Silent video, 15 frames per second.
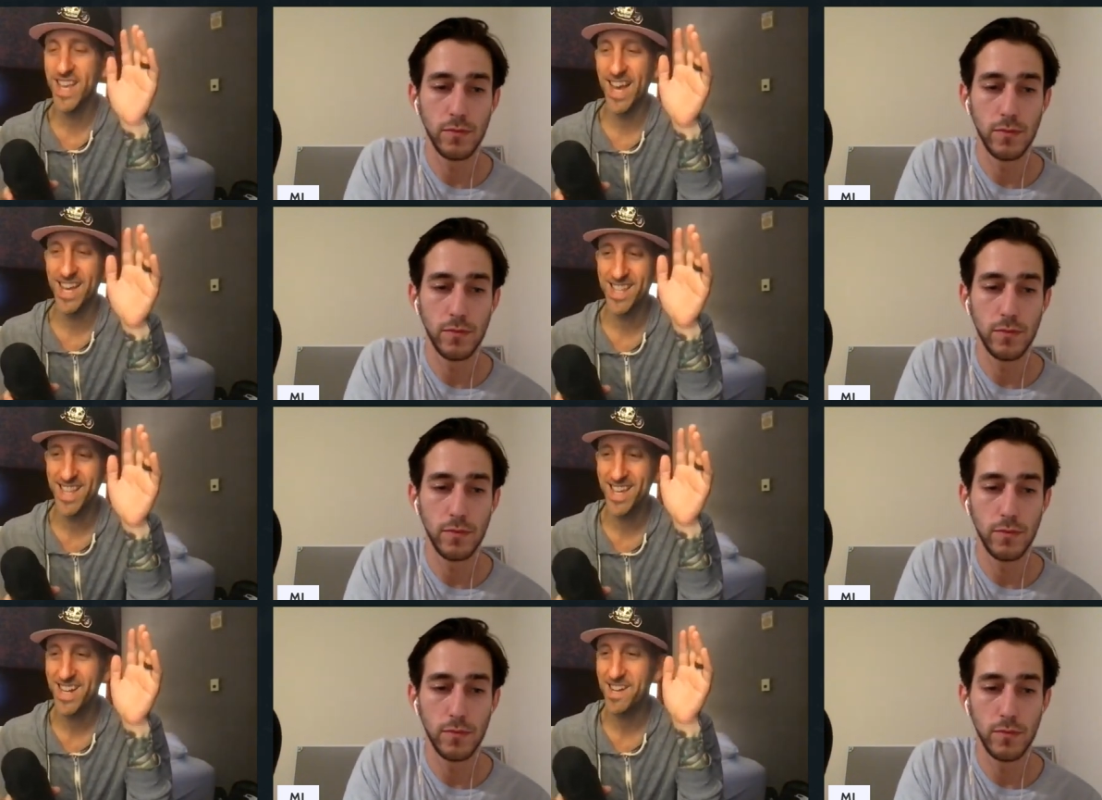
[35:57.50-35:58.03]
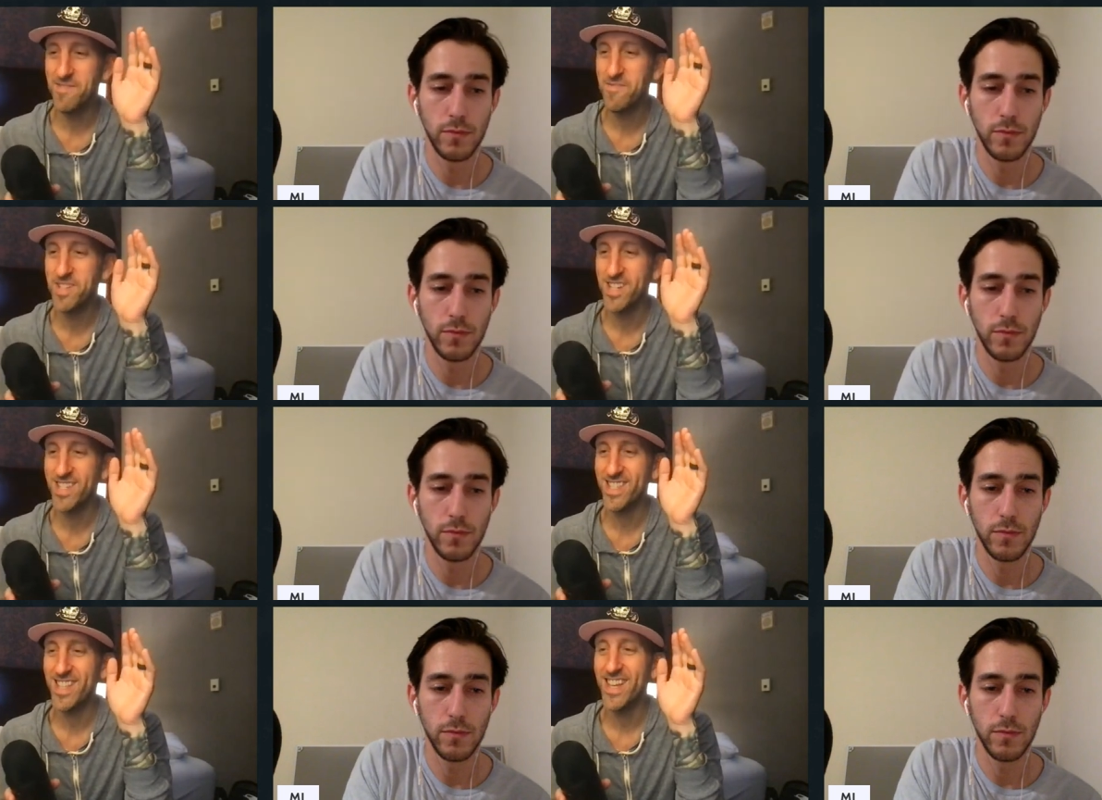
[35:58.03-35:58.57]
Speaker 1: sound like I'm
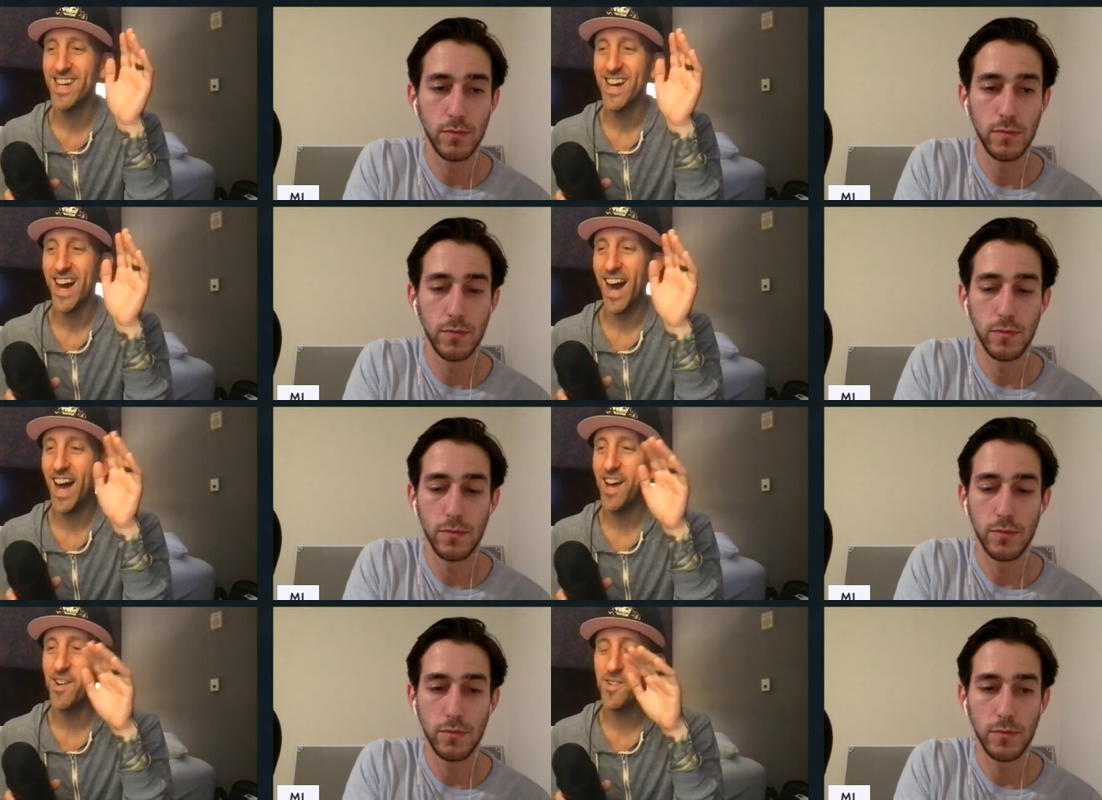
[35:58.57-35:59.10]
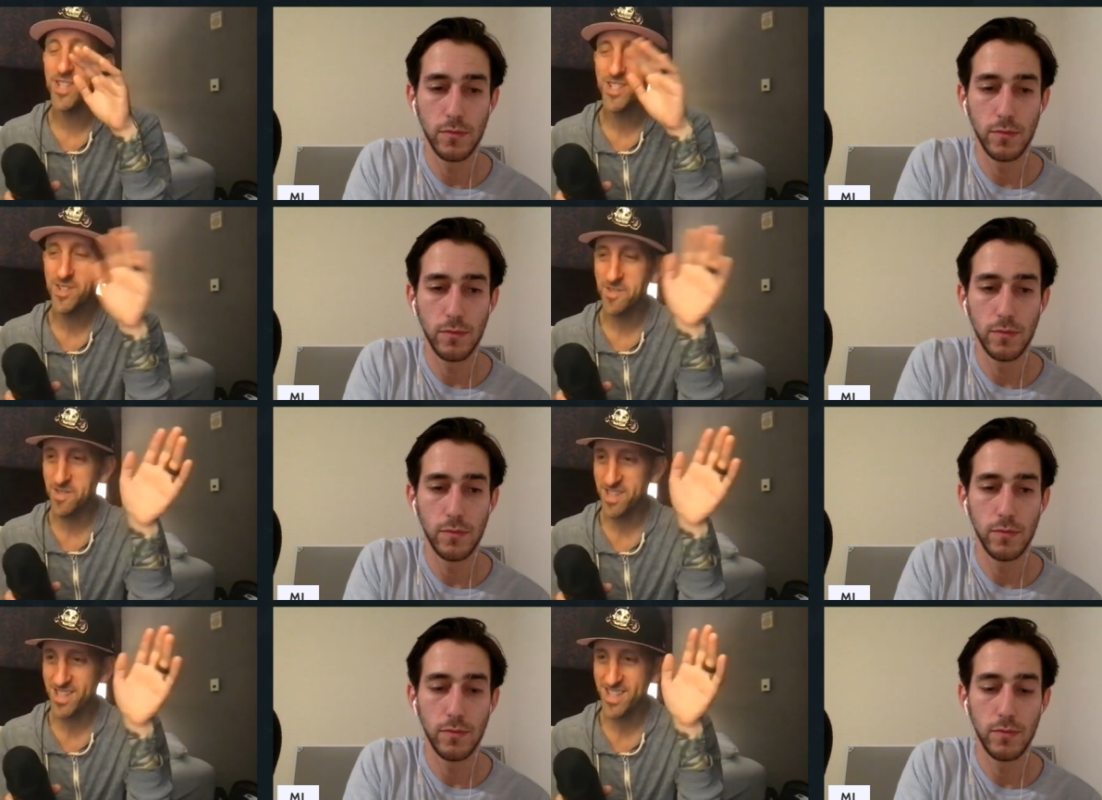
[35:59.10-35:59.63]
just I always
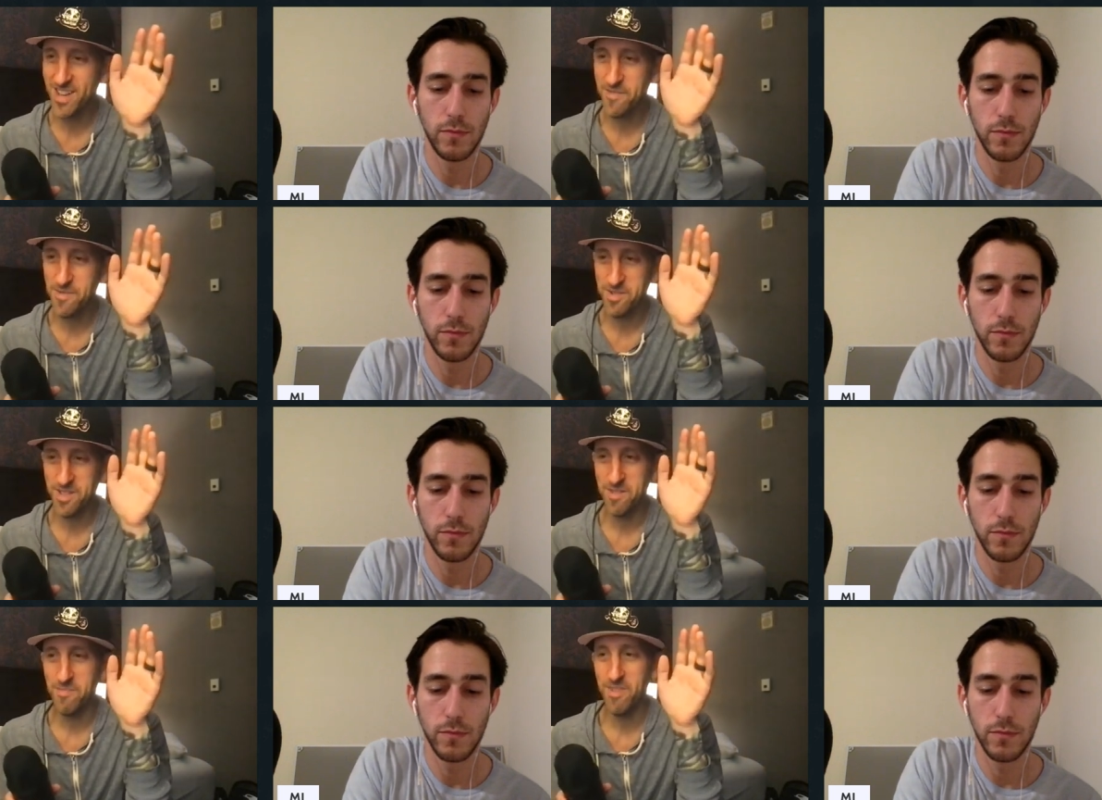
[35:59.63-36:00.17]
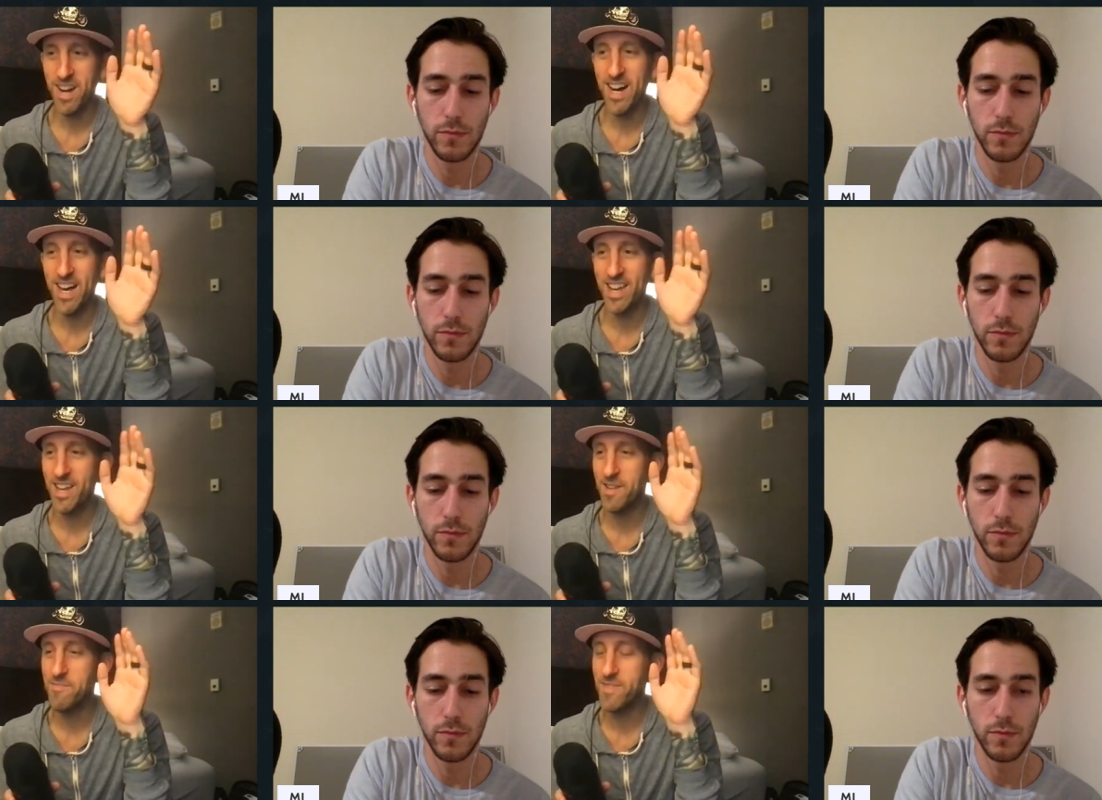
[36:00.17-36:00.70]
do this stuff with
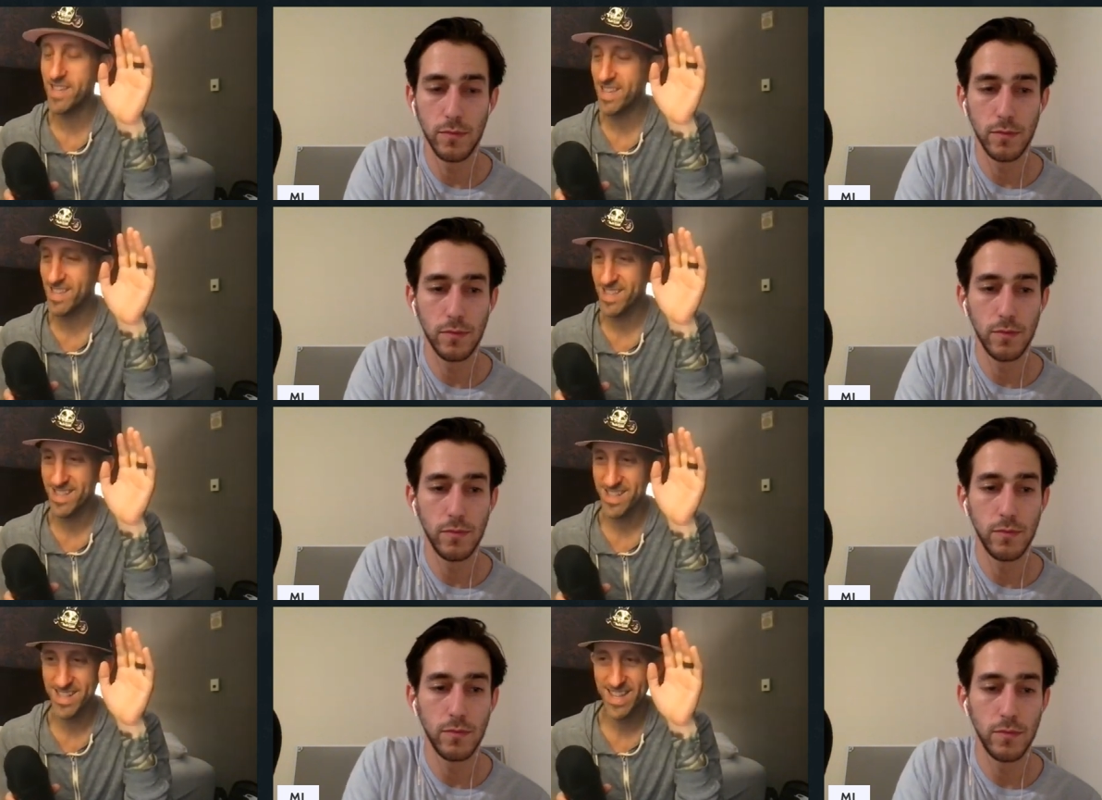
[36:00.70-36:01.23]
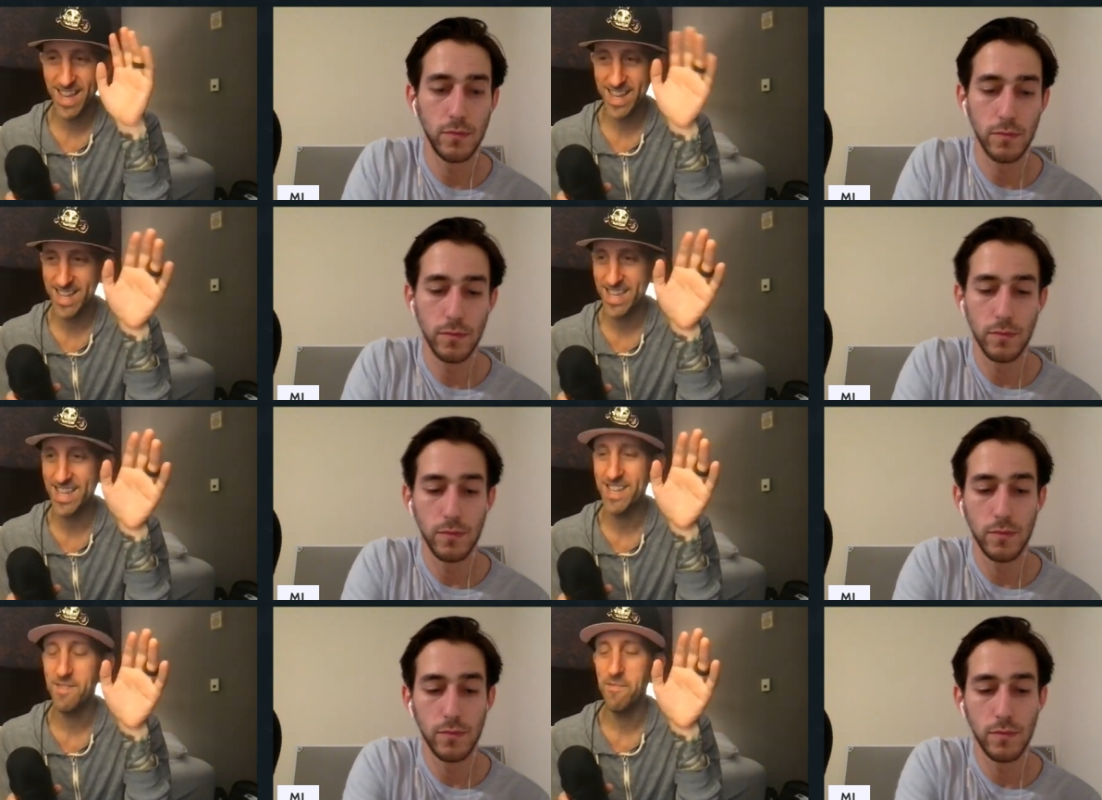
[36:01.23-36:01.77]
LeBron and be
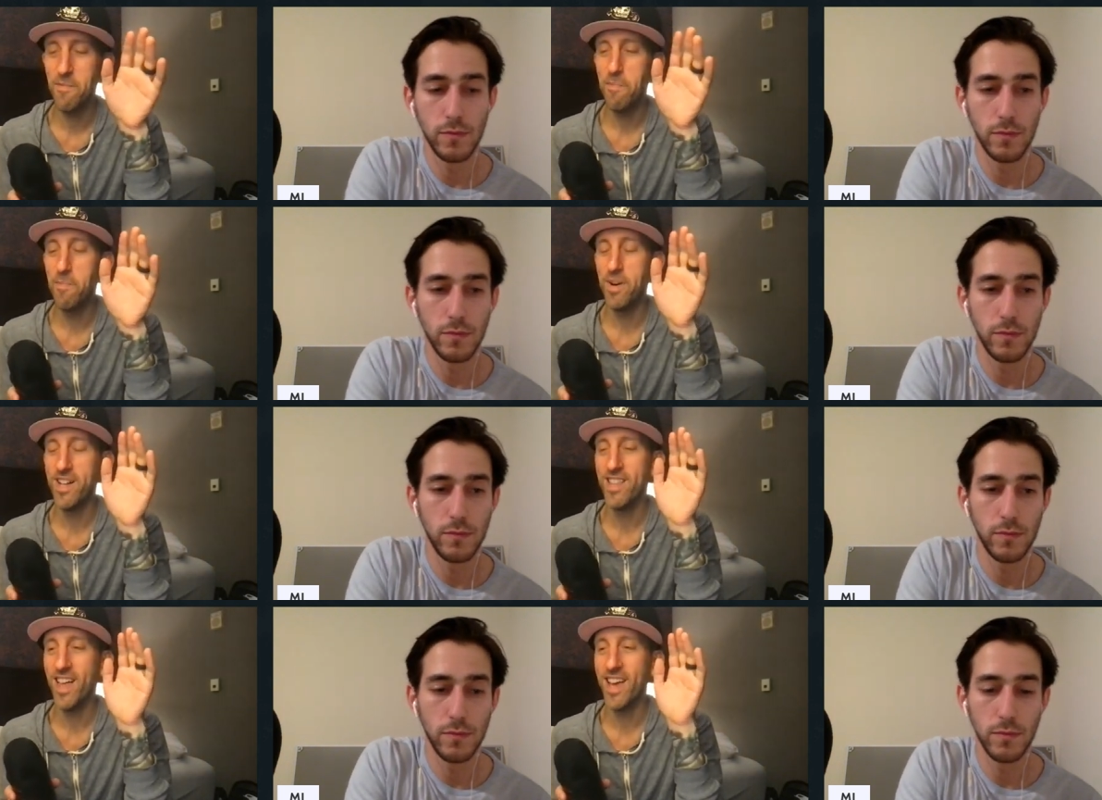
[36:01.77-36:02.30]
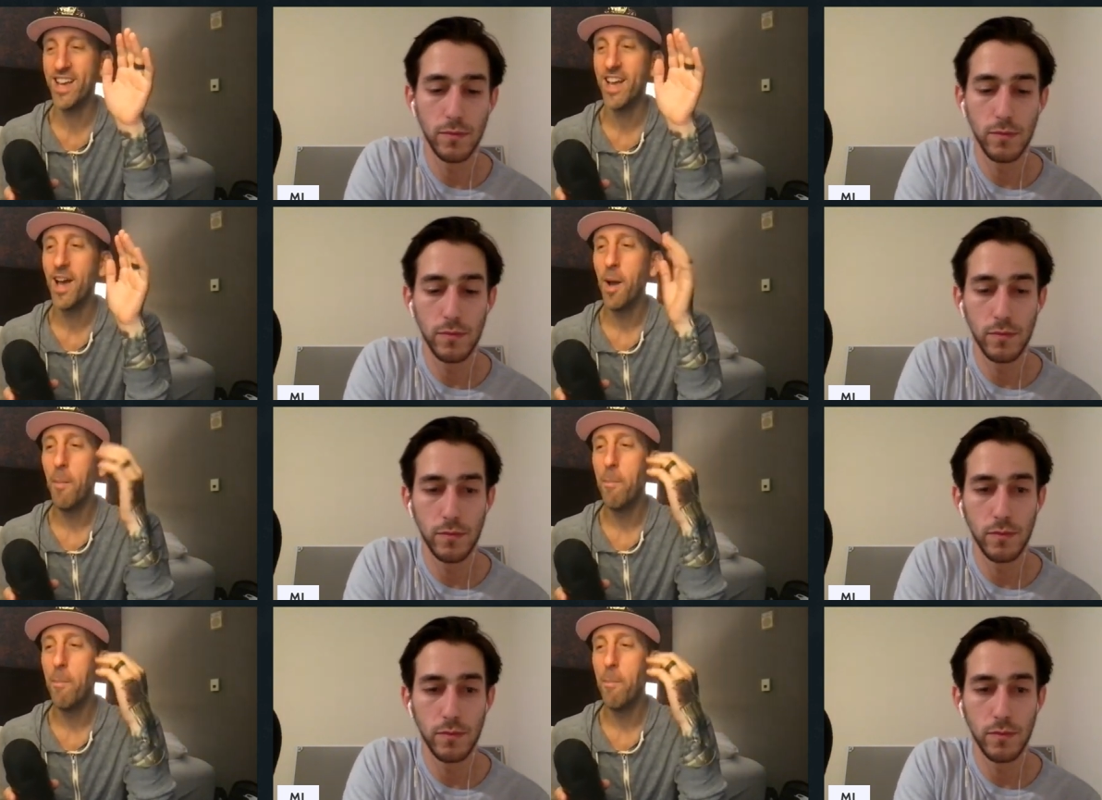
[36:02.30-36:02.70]
takey, but like